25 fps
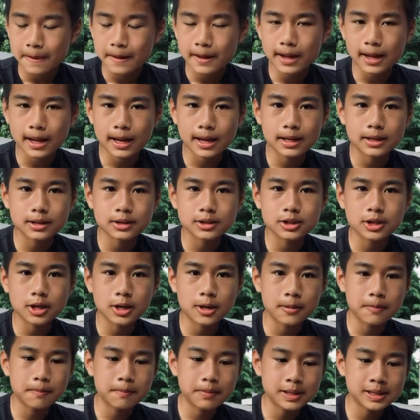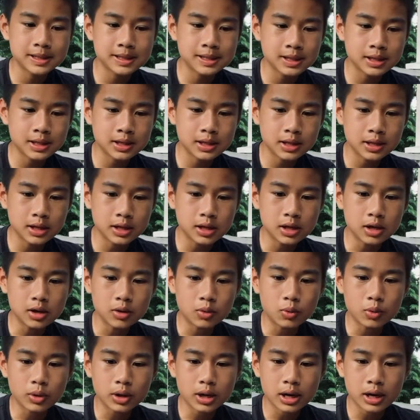And basically
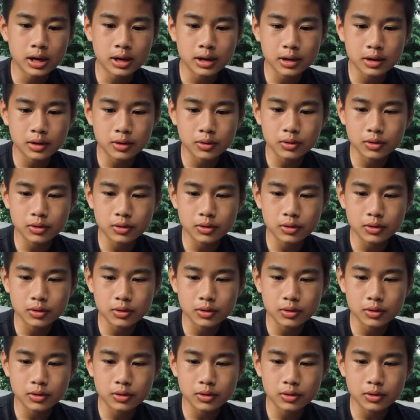what I